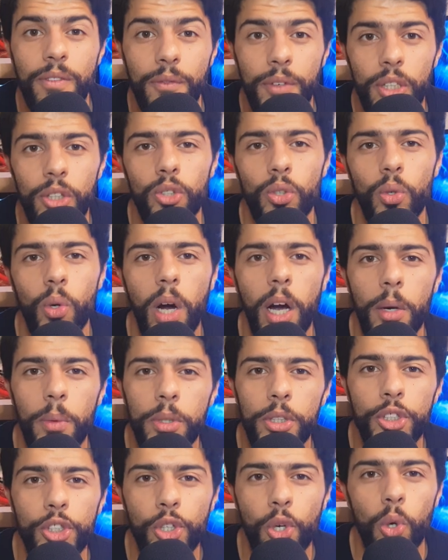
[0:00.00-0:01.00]
video I
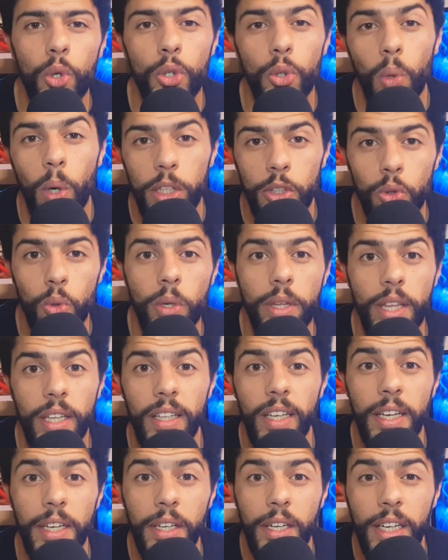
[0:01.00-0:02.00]
will show you a tool
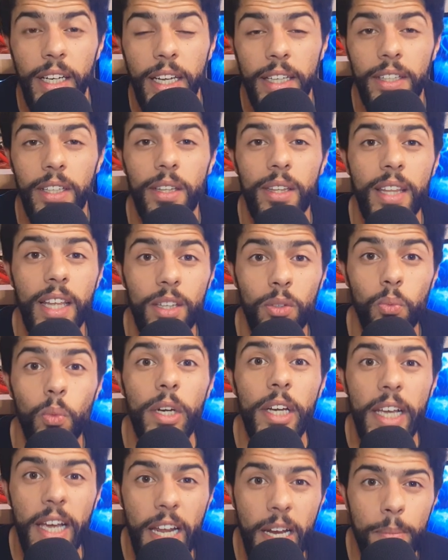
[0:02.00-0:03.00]
that I created that
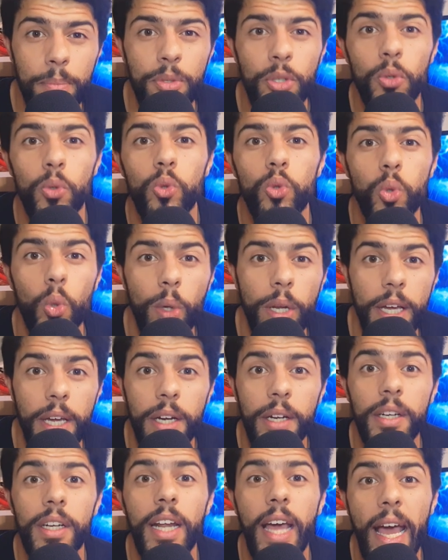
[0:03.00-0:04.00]
will help you to
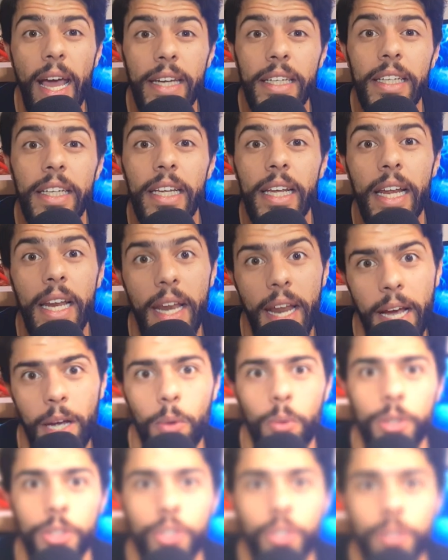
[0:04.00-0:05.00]
learn any
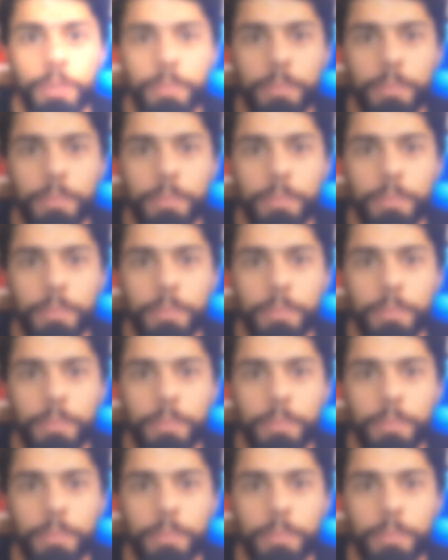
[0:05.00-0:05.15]
language.